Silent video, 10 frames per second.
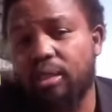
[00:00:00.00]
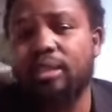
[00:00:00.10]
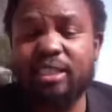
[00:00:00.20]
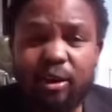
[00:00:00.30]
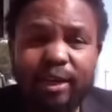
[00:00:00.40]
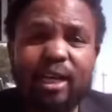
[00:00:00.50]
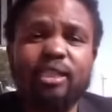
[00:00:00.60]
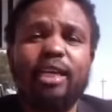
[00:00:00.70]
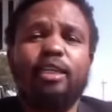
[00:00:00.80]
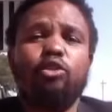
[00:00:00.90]
This is how I
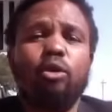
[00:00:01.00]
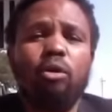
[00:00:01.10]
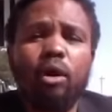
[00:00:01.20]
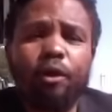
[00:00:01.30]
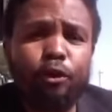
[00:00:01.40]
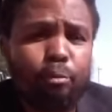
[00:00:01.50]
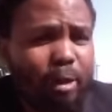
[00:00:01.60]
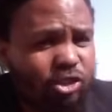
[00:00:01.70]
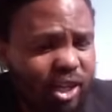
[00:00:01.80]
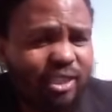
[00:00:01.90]
understand it. So you
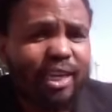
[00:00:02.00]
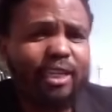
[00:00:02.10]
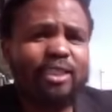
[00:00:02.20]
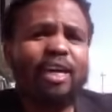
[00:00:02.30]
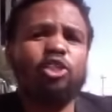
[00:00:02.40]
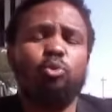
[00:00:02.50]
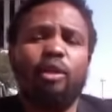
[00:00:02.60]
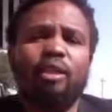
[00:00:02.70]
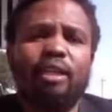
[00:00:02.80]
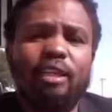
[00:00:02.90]
must just get in touch
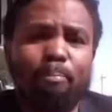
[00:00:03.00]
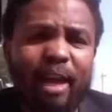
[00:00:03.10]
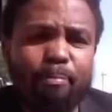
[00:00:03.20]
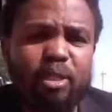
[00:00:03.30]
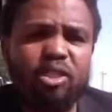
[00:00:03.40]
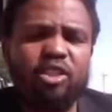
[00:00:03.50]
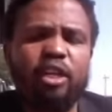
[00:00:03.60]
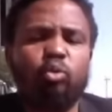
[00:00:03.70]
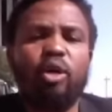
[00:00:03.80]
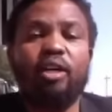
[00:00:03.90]
with the Black Business
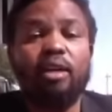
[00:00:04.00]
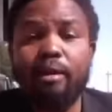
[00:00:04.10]
Network,